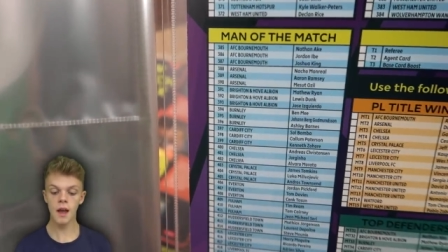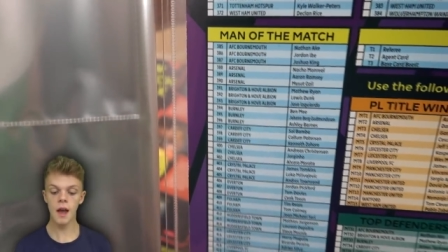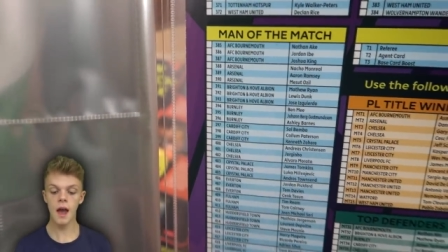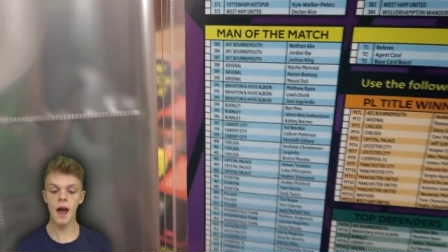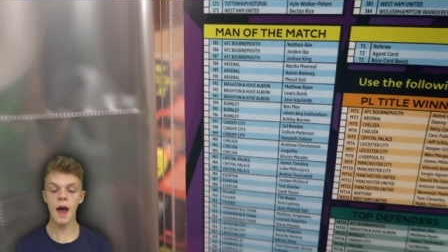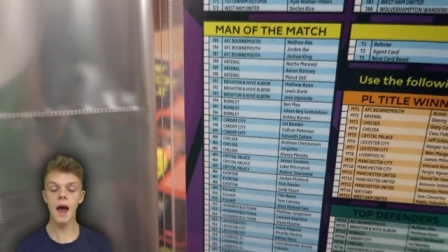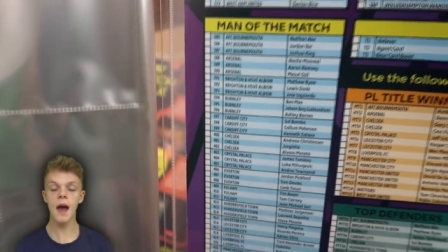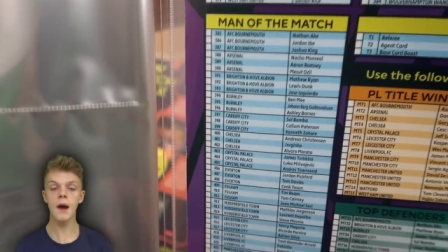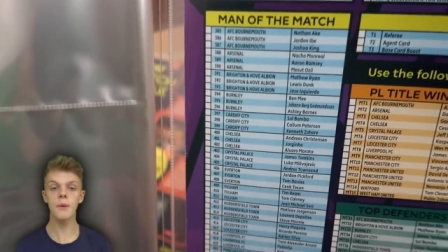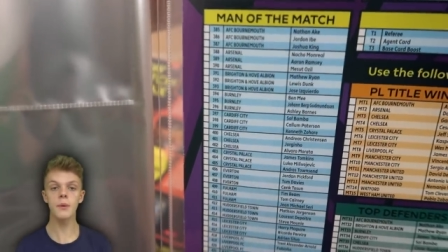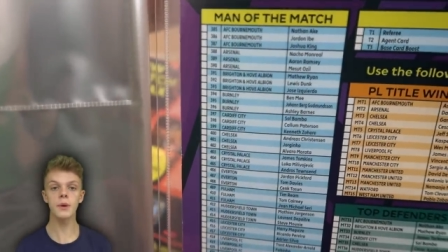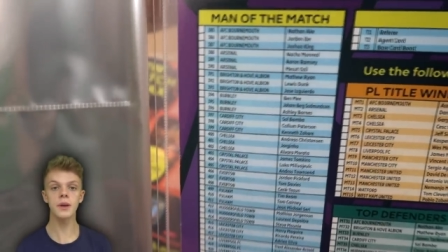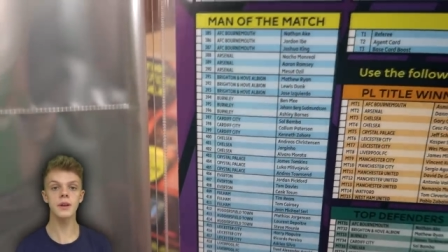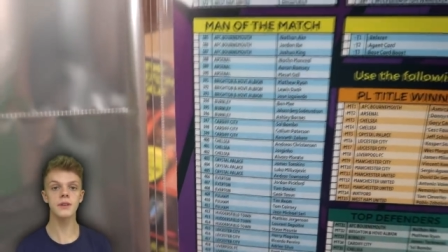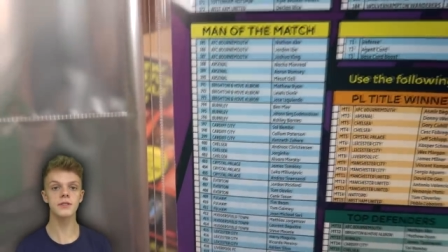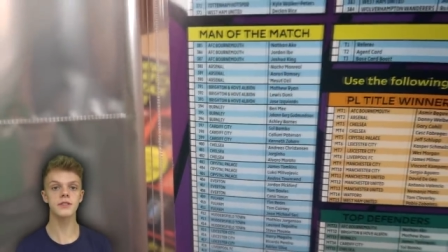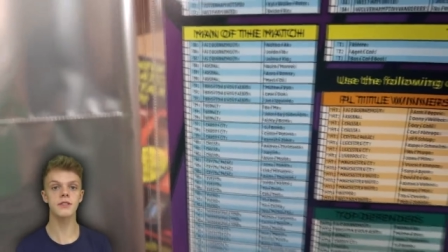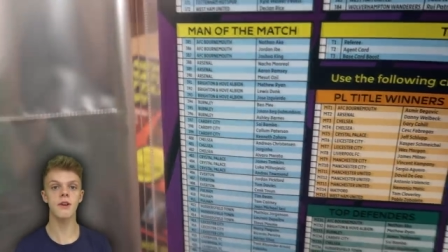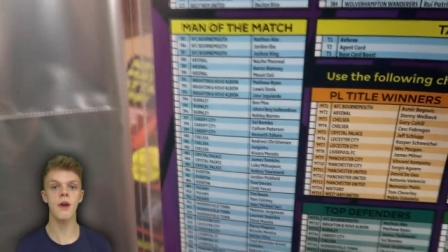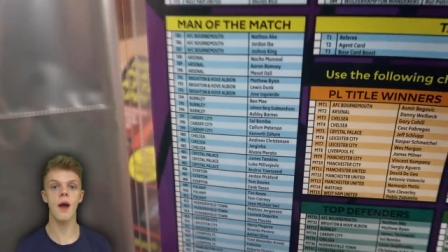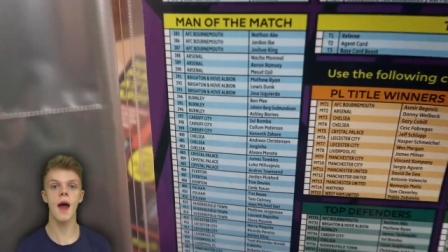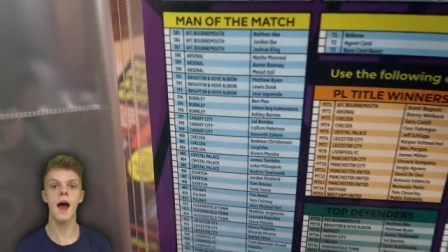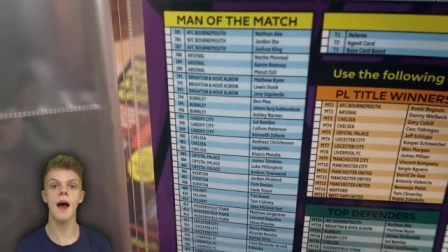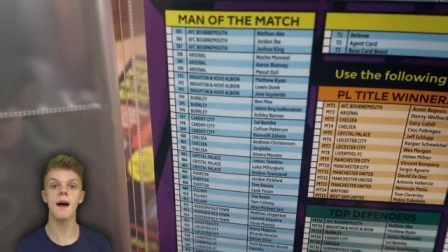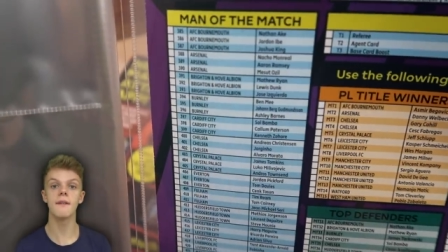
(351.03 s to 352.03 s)
Uh, we
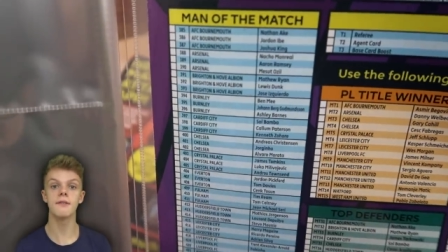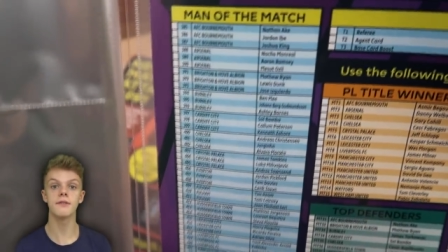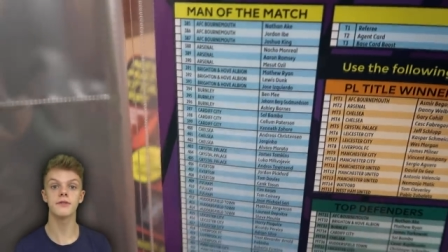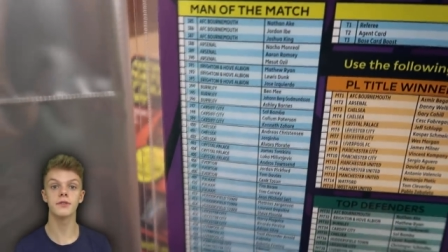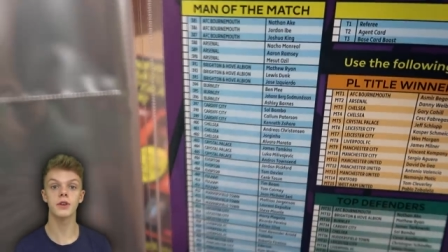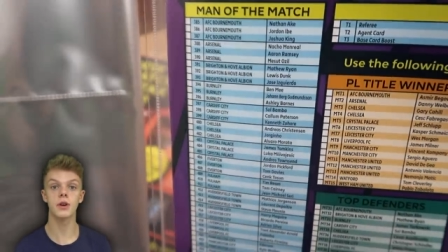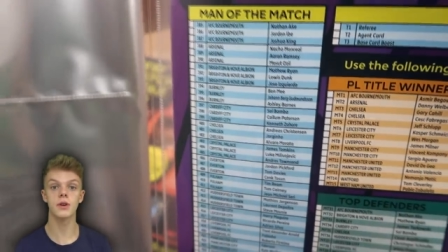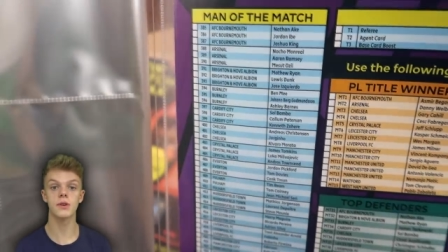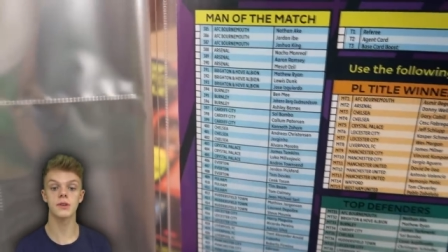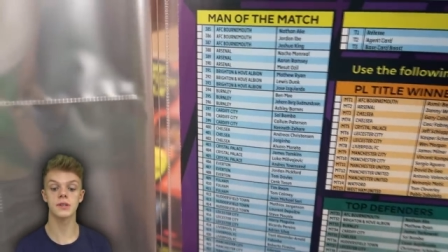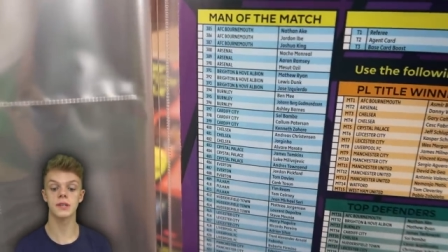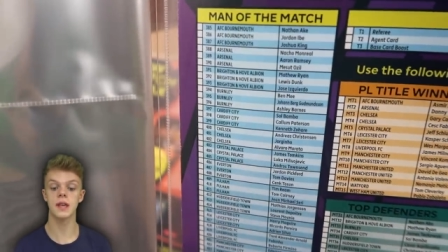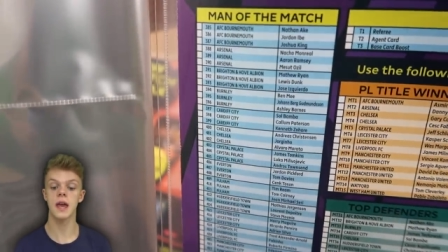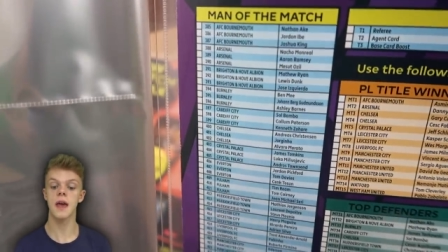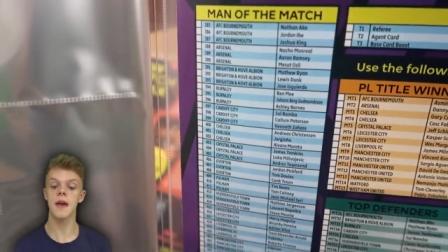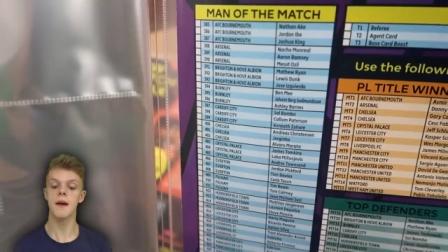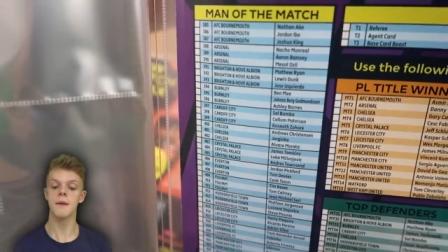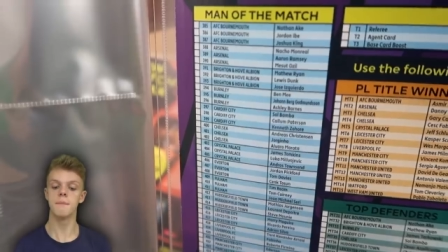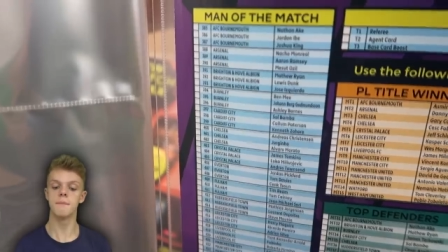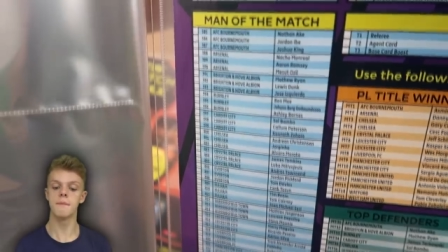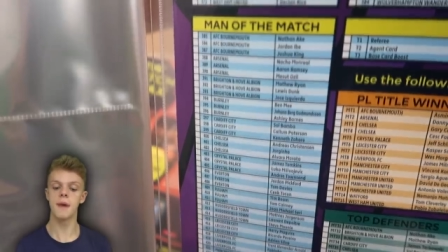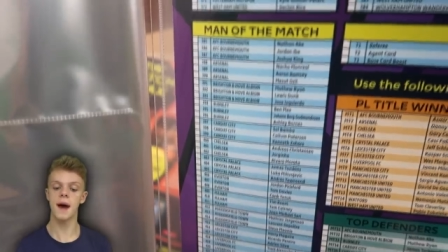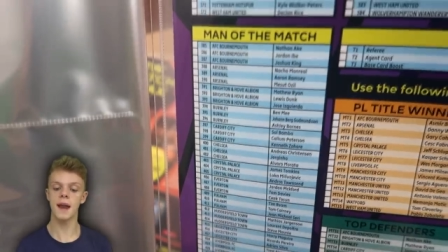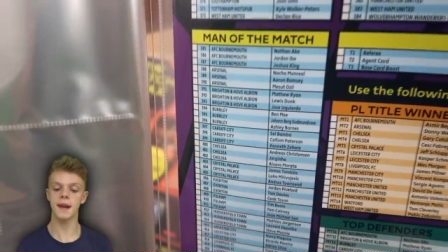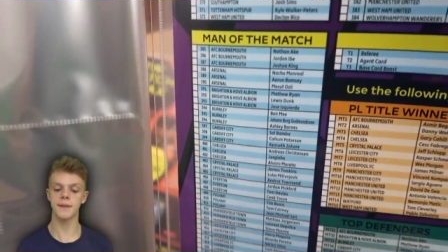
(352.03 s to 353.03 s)
also have, of course,
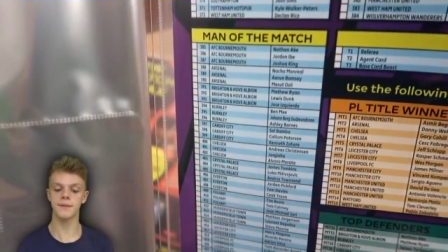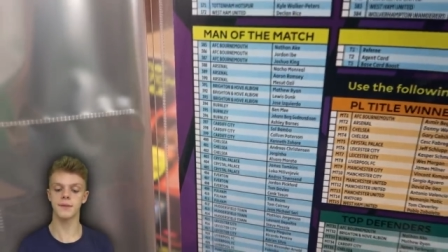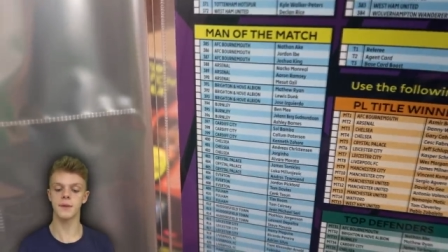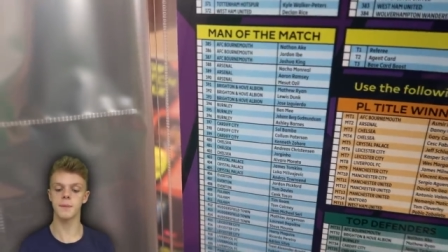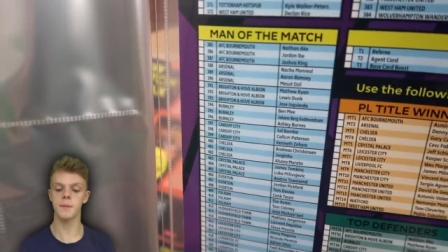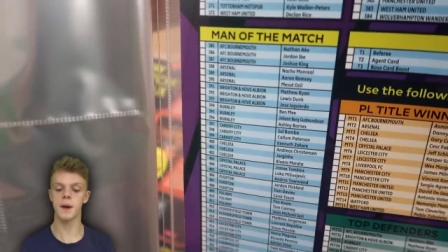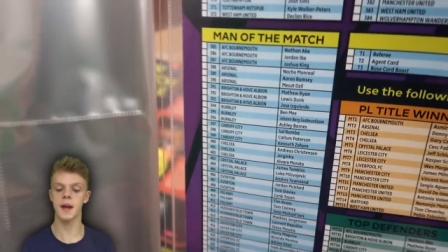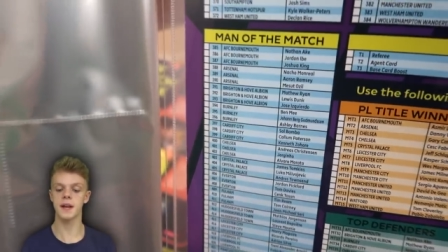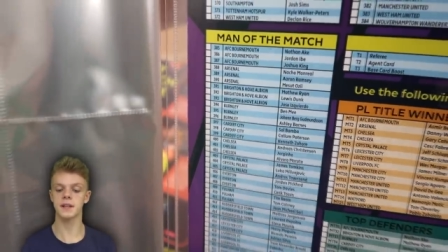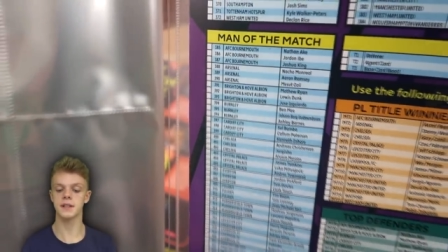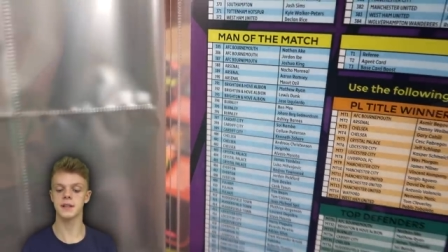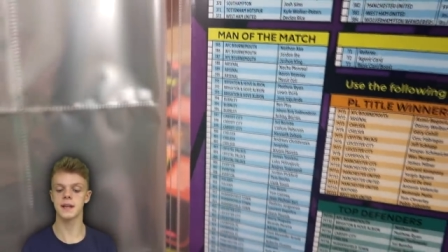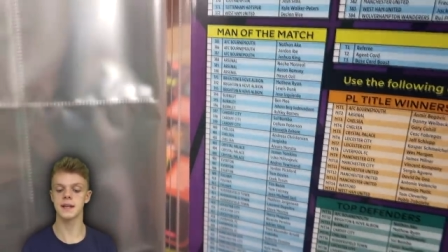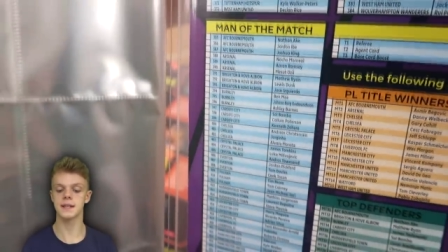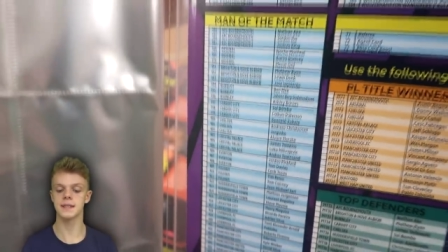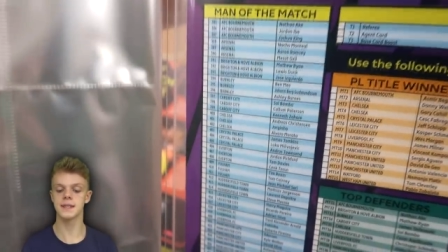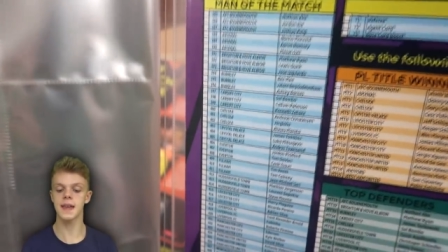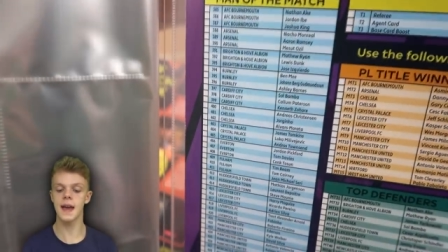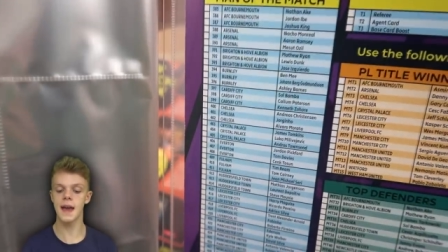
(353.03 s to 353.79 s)
man of the matches.